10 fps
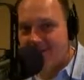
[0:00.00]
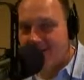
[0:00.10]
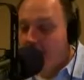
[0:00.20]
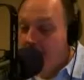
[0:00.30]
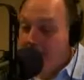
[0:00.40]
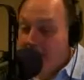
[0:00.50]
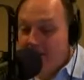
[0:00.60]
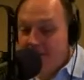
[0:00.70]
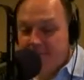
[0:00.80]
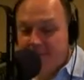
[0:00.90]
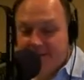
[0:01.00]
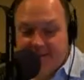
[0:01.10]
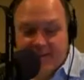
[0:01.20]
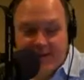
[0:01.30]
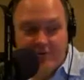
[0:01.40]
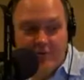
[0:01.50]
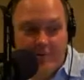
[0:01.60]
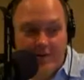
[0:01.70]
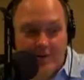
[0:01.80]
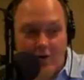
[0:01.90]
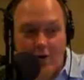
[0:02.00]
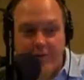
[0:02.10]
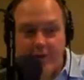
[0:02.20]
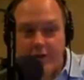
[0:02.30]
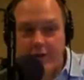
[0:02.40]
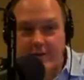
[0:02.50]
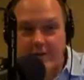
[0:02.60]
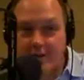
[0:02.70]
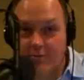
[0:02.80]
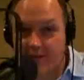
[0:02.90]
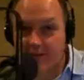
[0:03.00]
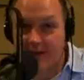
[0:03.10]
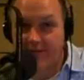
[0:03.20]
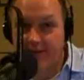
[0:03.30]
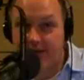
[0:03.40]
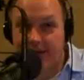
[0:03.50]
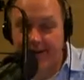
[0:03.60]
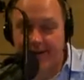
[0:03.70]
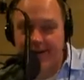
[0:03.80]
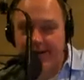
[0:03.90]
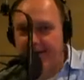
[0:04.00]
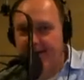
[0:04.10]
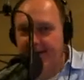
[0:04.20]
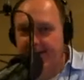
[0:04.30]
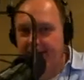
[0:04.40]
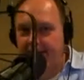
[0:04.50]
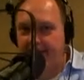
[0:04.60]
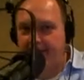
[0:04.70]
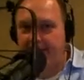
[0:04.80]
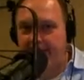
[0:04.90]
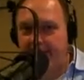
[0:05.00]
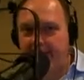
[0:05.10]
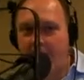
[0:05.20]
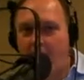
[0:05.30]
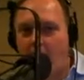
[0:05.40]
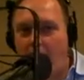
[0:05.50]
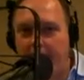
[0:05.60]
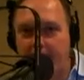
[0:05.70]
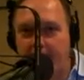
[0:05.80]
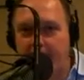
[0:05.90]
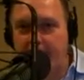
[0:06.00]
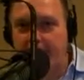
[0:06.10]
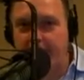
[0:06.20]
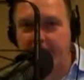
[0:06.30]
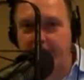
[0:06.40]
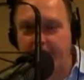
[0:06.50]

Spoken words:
Well, and maybe it's because in this country we've been told over and over since I was a kid, there ain't no water on the moon. There's